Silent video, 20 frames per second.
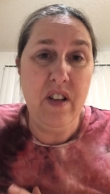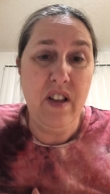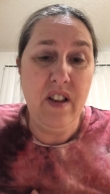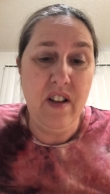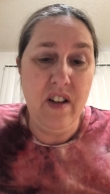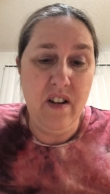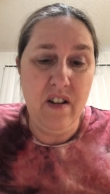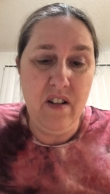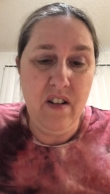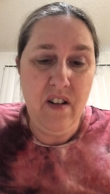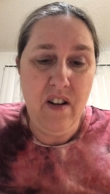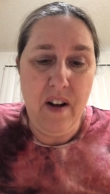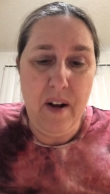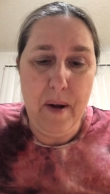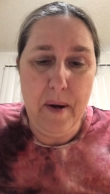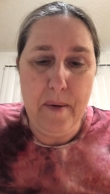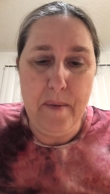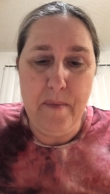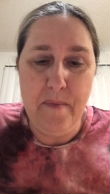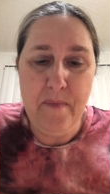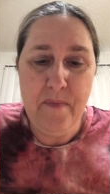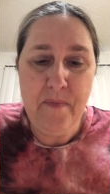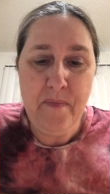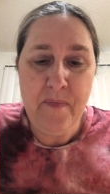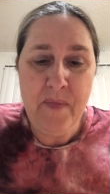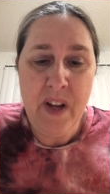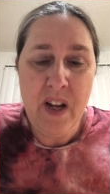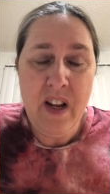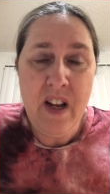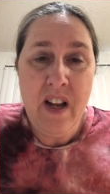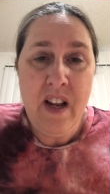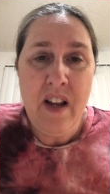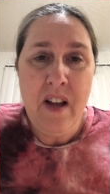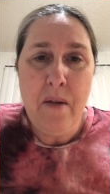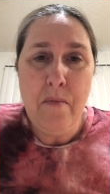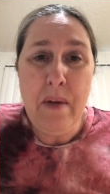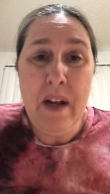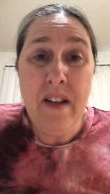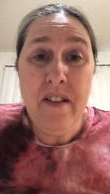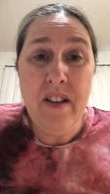in there. Um
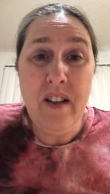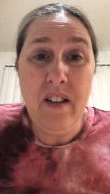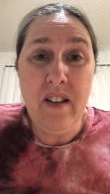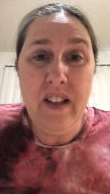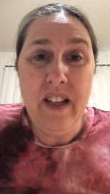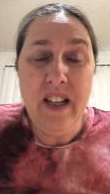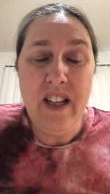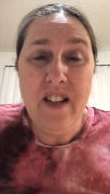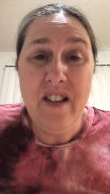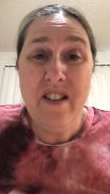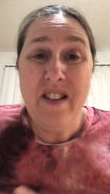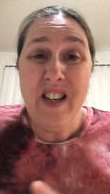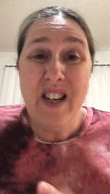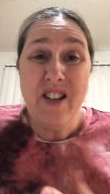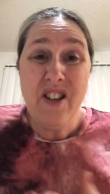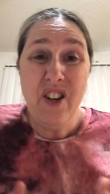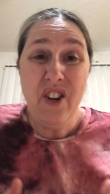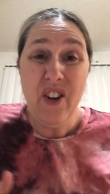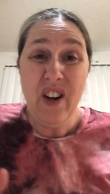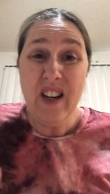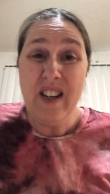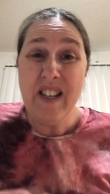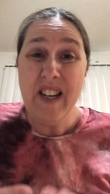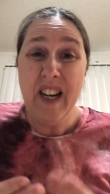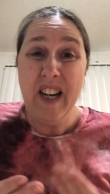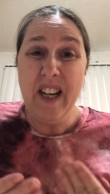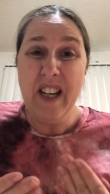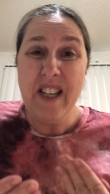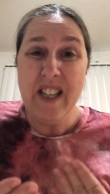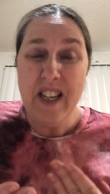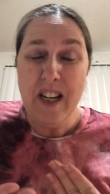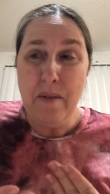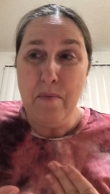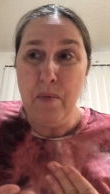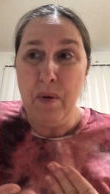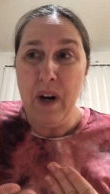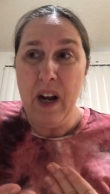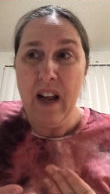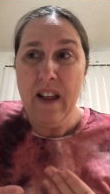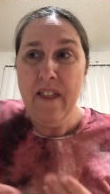basically just teaching how to take a deep
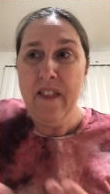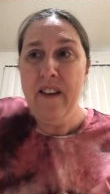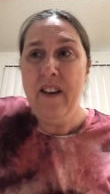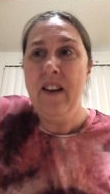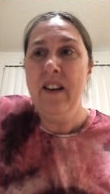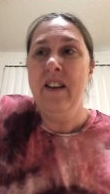breath.